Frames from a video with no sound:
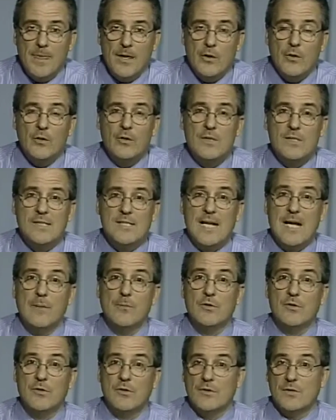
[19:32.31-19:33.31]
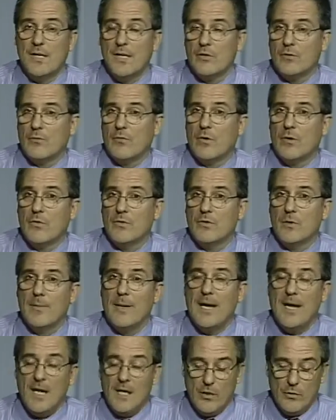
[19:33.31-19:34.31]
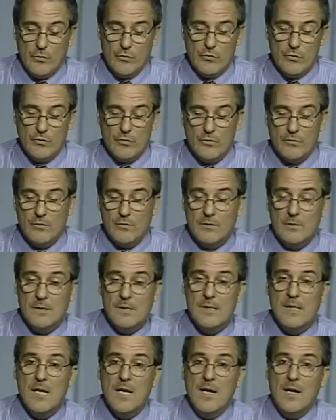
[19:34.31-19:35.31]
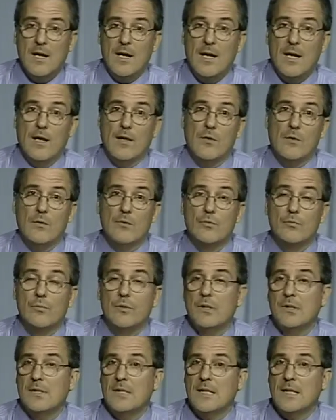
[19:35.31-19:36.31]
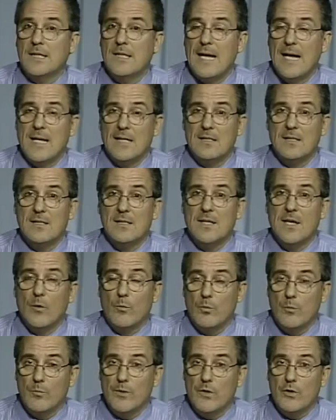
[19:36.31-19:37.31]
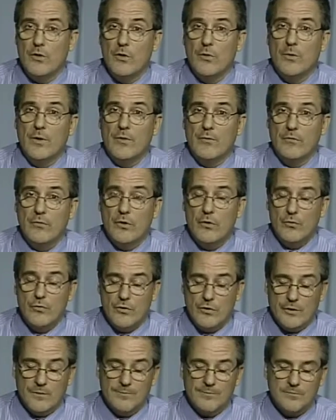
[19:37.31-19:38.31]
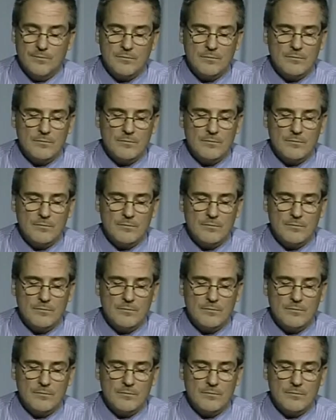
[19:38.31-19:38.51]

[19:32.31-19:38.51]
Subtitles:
You're going to establish those escrows to pay your insurance and those real estate taxes that will be due in the future.